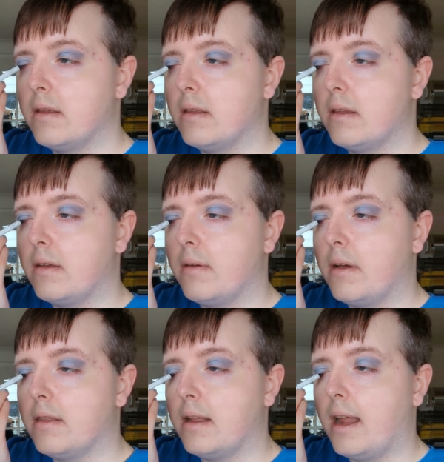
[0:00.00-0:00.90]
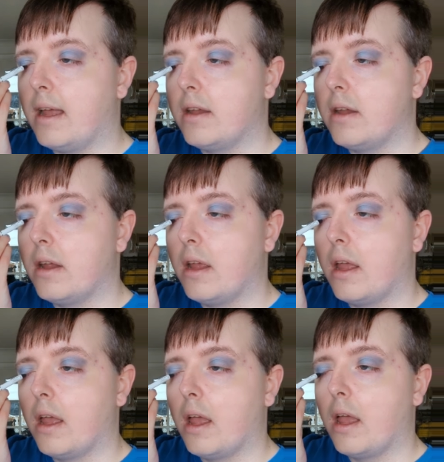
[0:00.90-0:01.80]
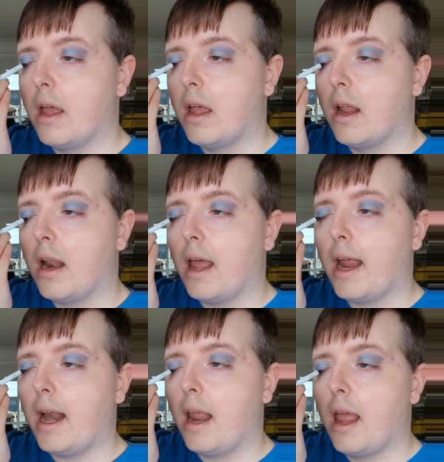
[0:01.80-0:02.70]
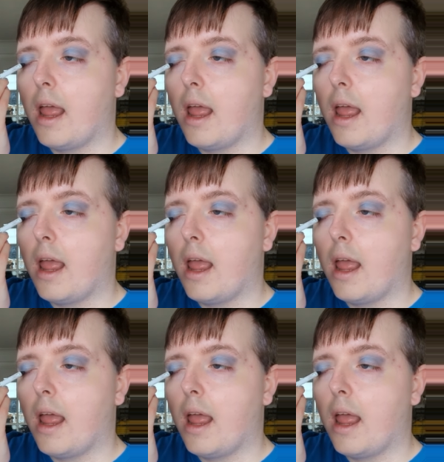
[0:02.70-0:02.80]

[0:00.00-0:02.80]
Just do it on the lash line.